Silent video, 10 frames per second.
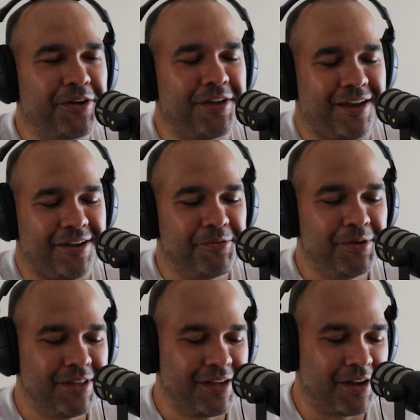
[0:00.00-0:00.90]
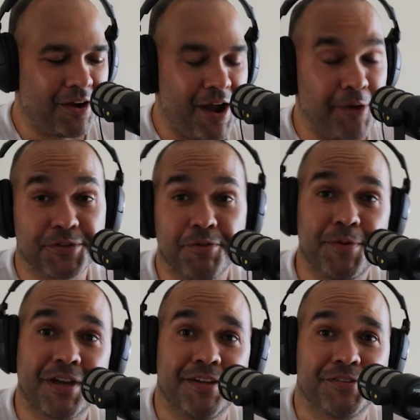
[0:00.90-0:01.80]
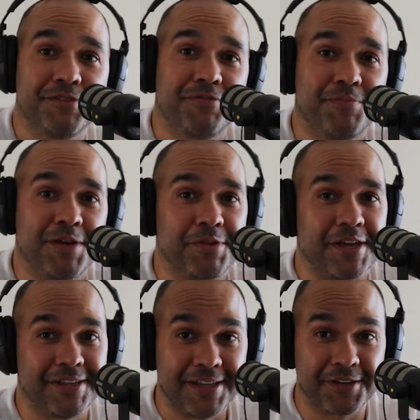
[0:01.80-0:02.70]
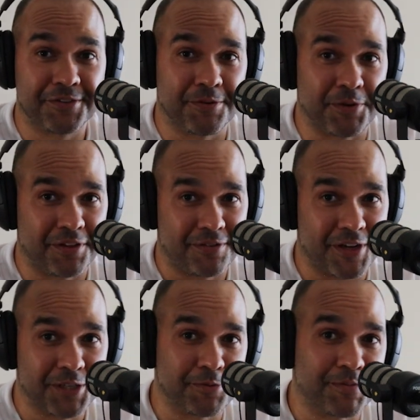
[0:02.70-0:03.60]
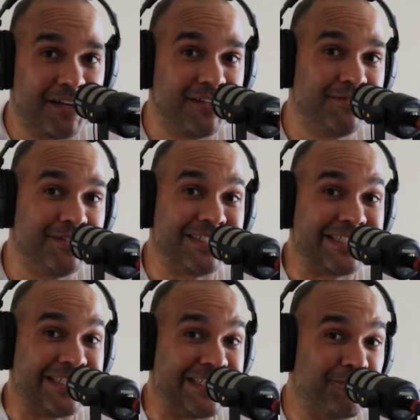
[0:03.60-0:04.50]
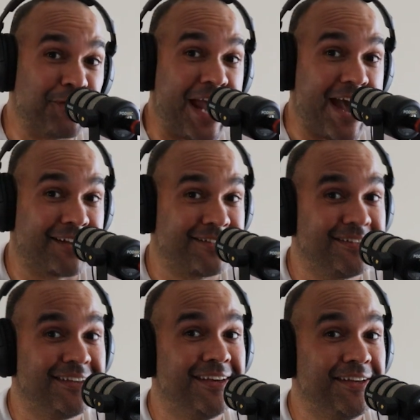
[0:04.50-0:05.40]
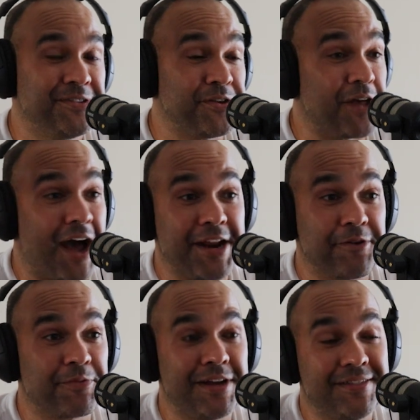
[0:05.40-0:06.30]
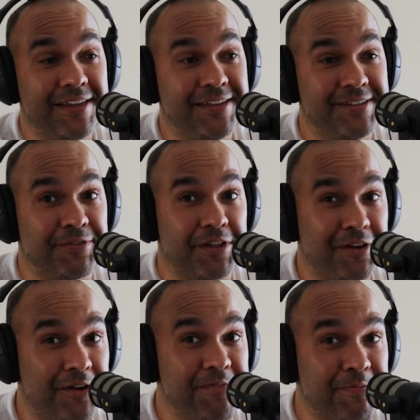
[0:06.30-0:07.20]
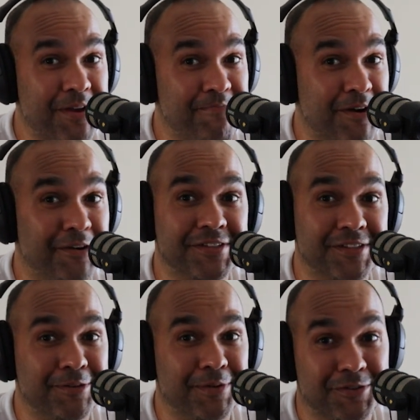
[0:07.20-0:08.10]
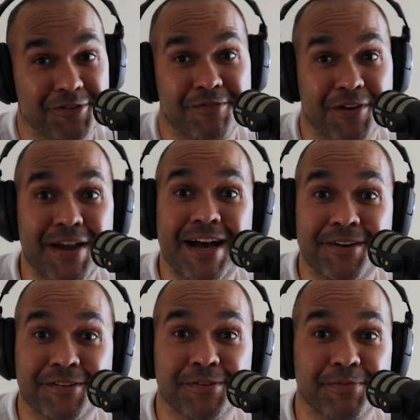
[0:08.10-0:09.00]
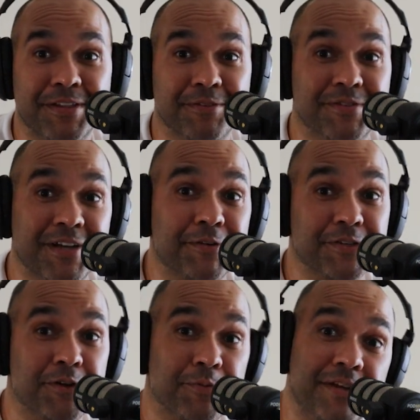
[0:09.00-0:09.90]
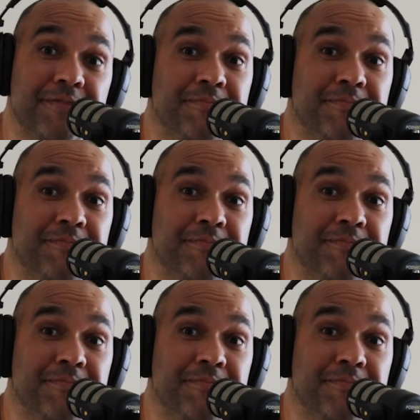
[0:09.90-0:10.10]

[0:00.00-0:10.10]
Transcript: Okay. Well then, all right. So what we're gonna do for people that did contribute on the Facebook page, we're just going to react to that. I didn't read these, even though I know people kept posting them. I was trying very hard not to read them. Sarah's gonna read